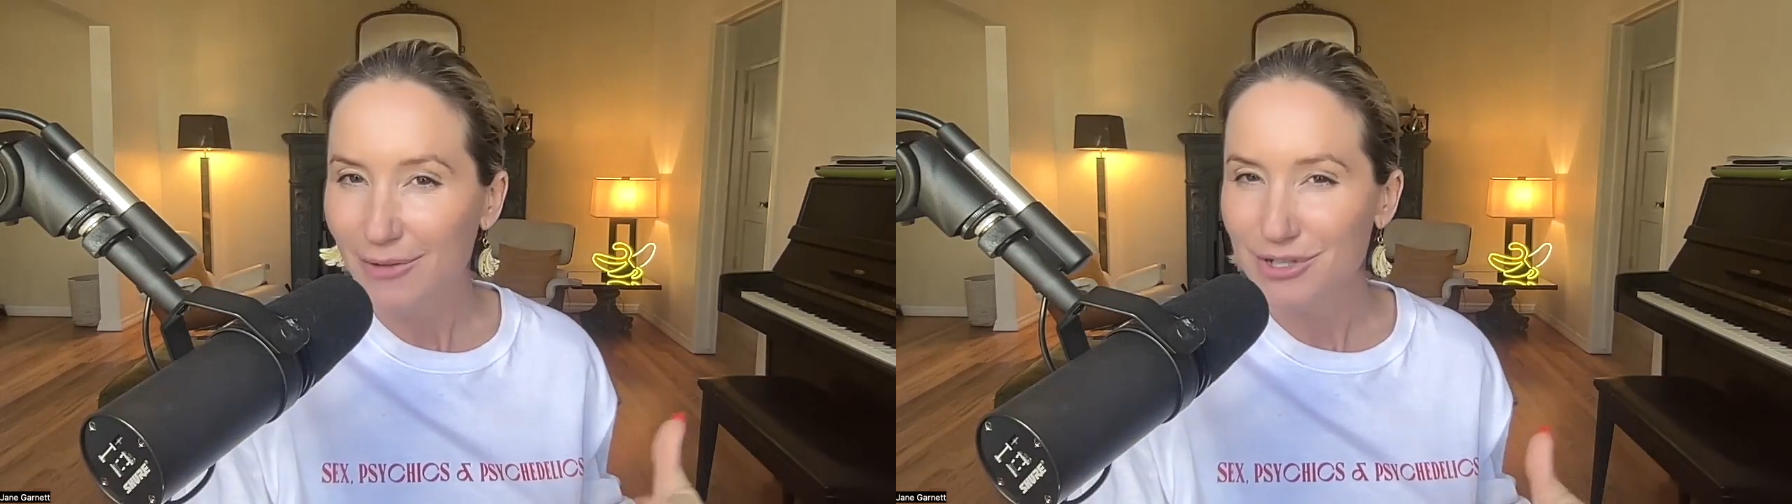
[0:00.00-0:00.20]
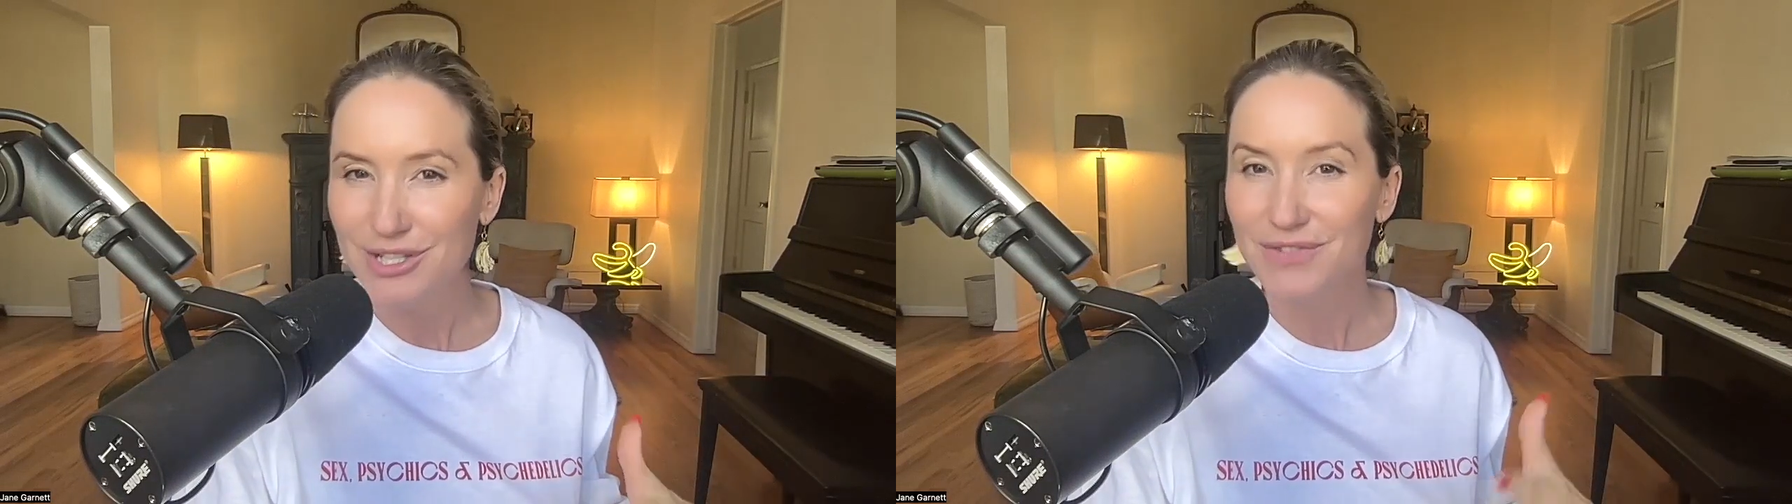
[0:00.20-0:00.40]

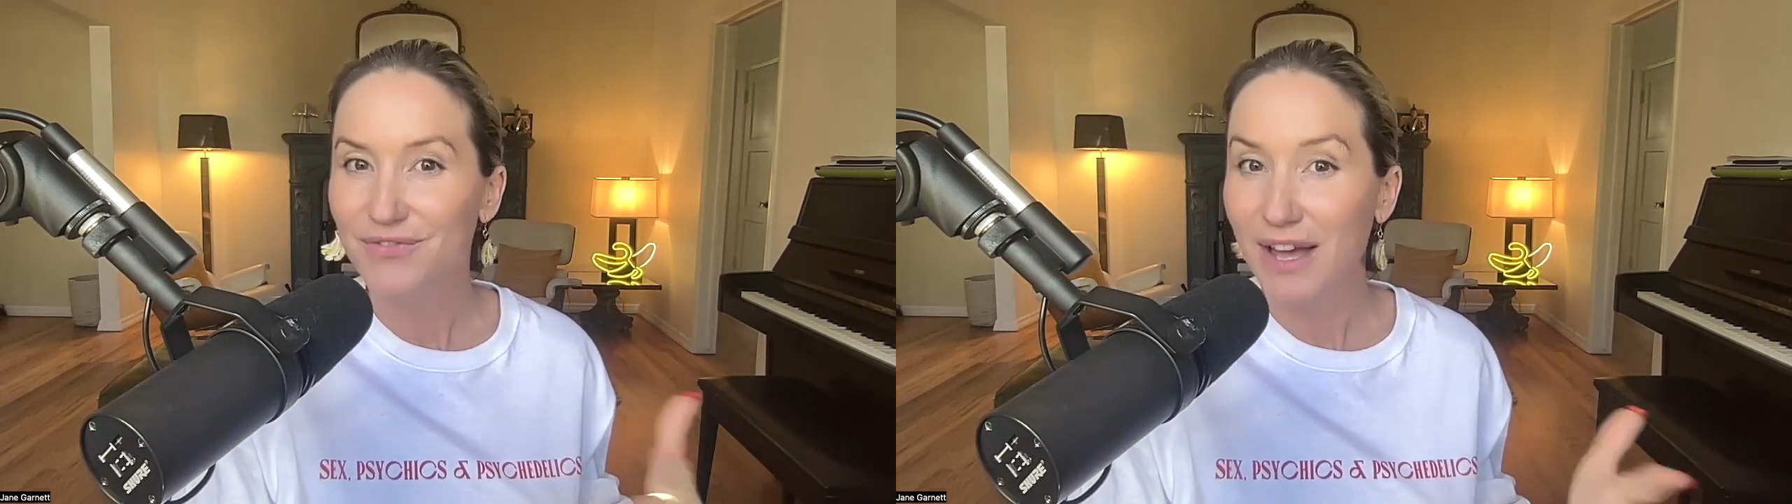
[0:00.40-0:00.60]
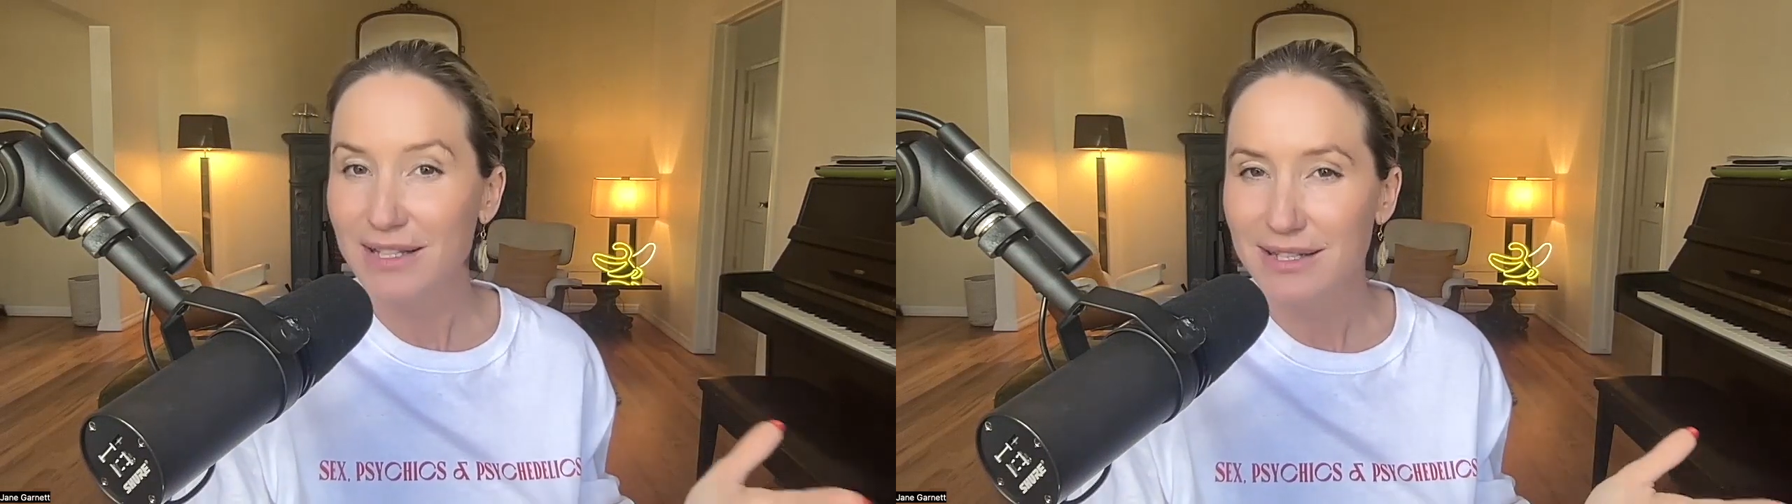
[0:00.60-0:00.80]
which is
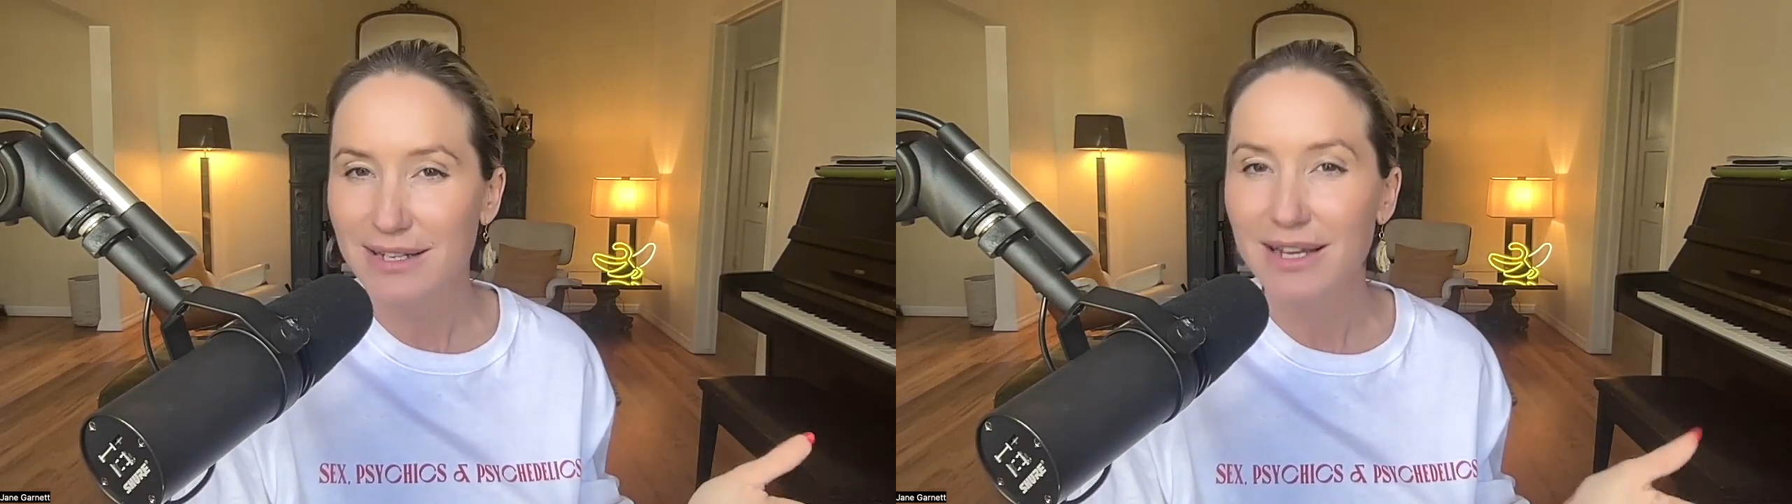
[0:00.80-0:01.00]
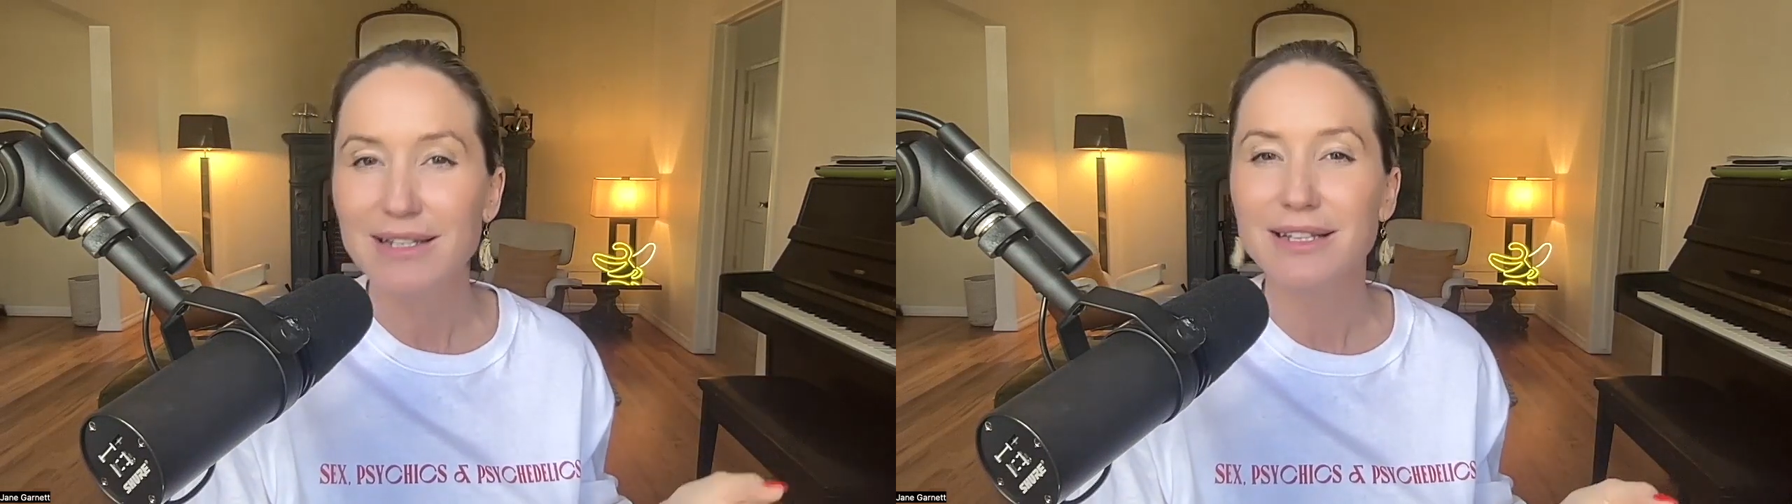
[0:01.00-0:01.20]

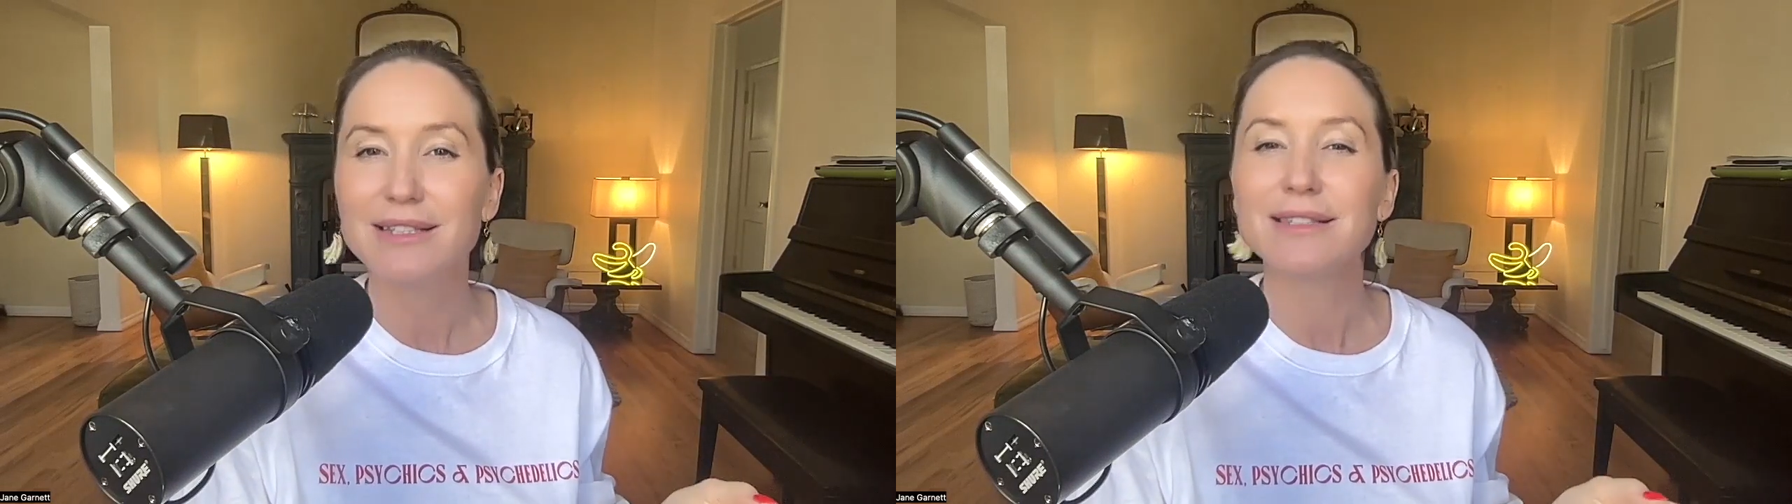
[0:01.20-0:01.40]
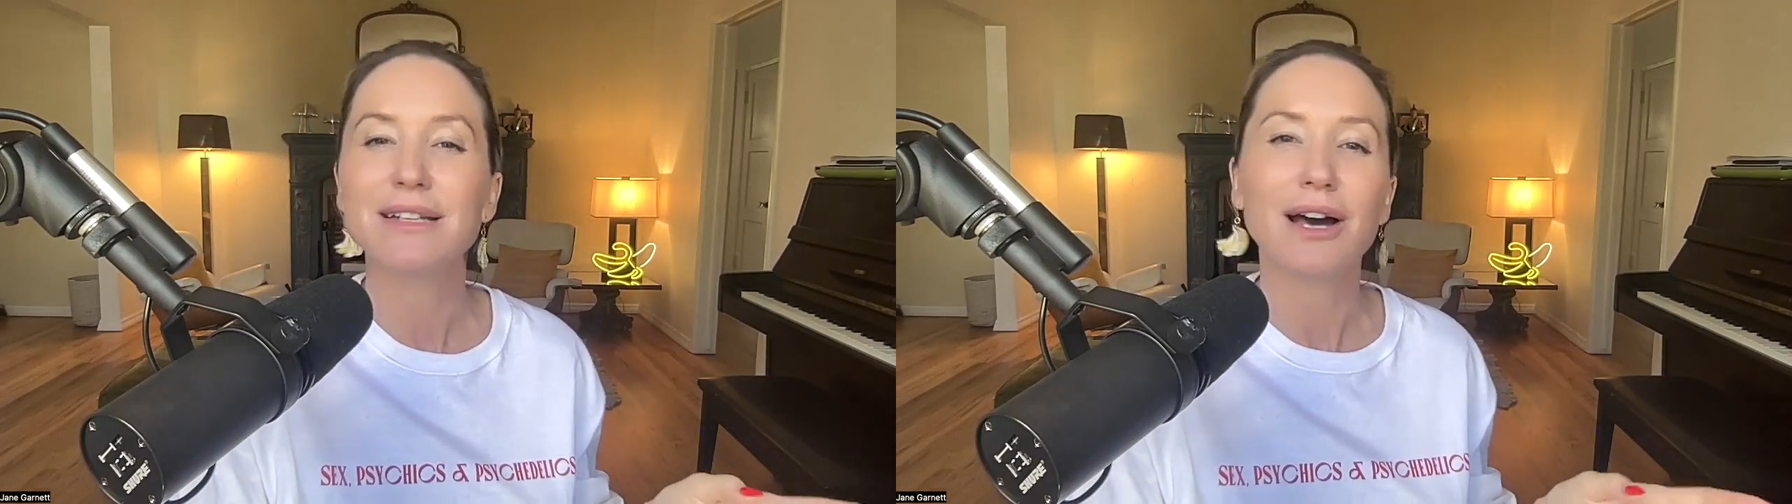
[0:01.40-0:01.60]
fascinating
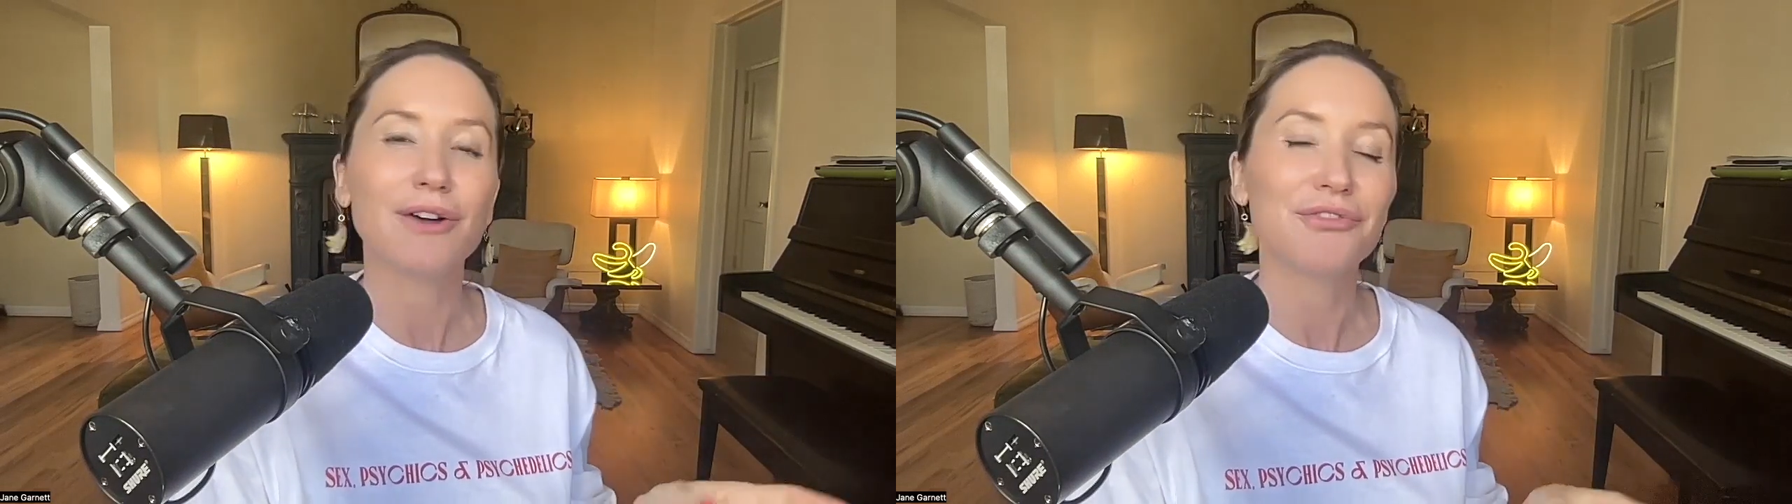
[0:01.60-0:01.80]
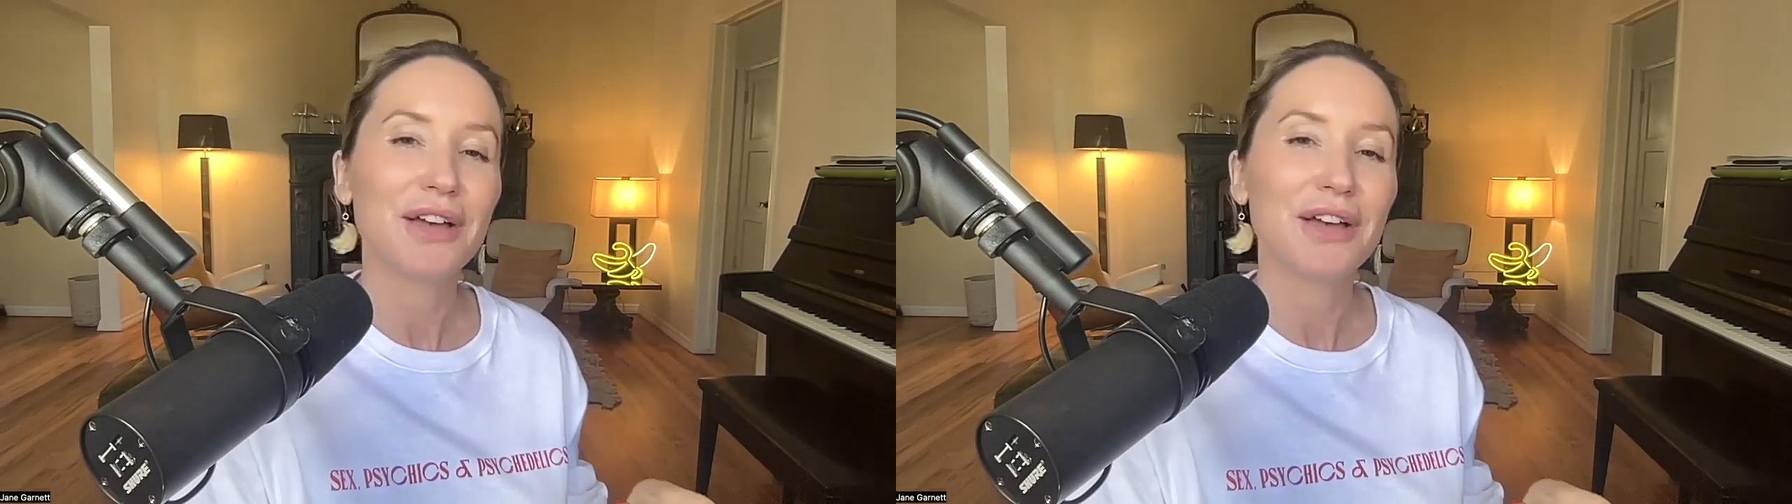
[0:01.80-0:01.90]
stuff.